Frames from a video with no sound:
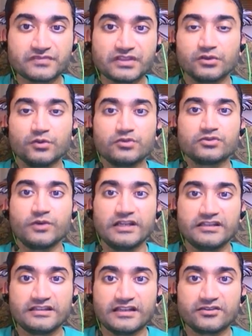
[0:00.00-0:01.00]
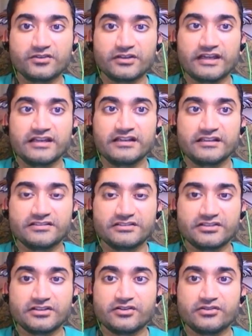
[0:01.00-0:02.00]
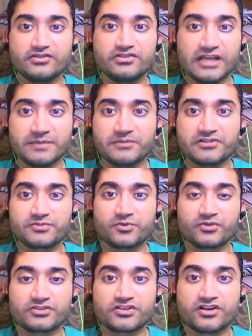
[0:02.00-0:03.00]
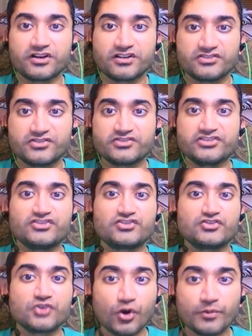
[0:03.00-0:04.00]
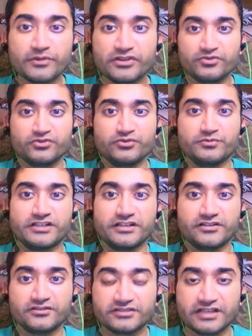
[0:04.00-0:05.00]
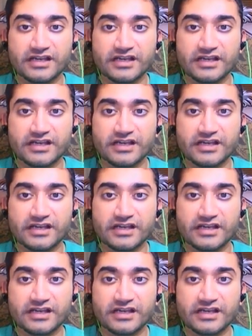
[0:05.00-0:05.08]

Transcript: the, the way that I look at it is, you know, you type in sports cards, you see so many YouTube channels.